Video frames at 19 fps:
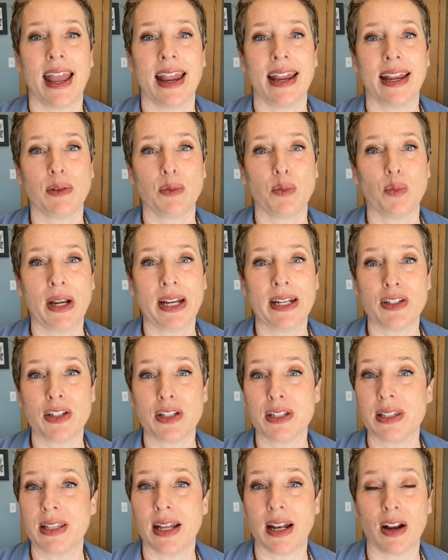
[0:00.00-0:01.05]
and
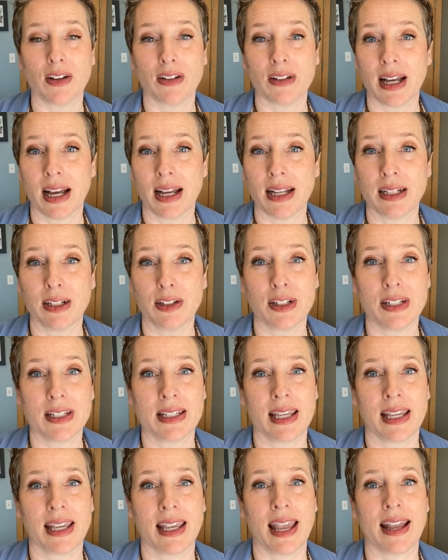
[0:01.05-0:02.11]
wages that are not
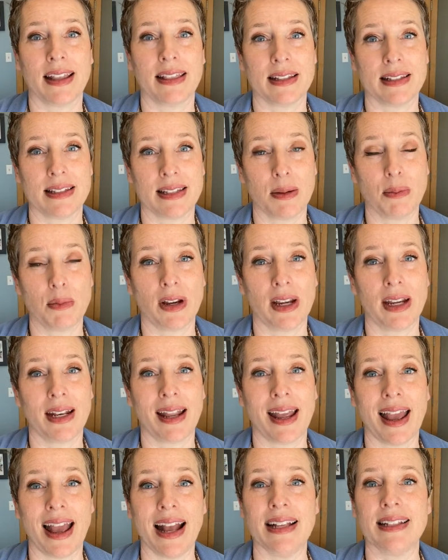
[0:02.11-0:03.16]
increasing at the same rate
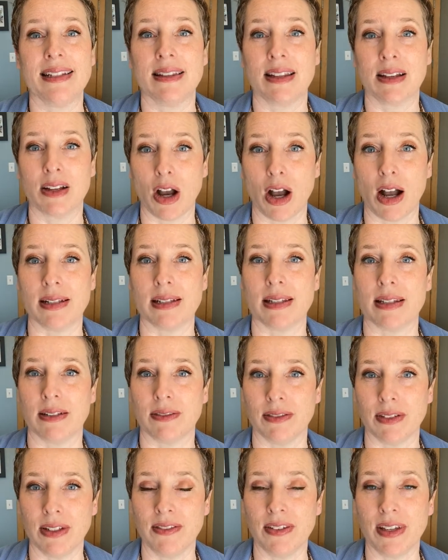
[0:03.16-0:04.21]
as the cost
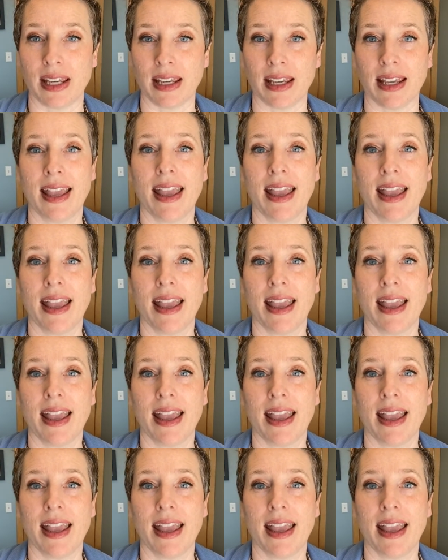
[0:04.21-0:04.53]
of living.